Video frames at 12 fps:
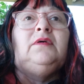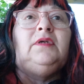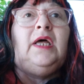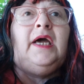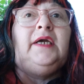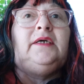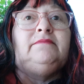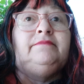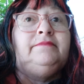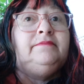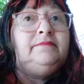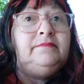Like,
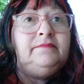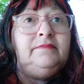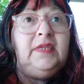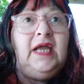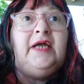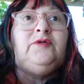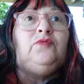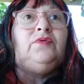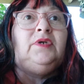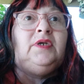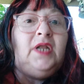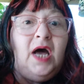I do
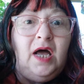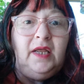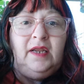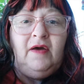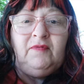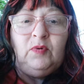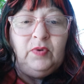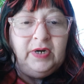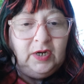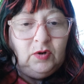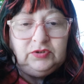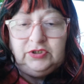not ever want
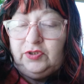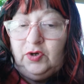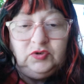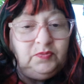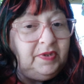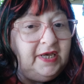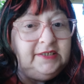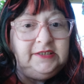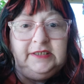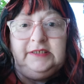to go to those places.